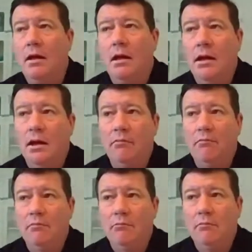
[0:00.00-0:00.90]
uh,
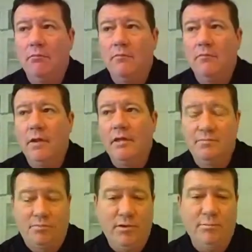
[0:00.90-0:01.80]

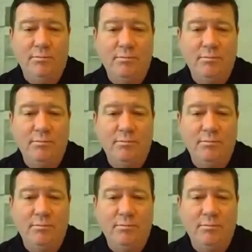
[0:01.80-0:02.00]
it's pretty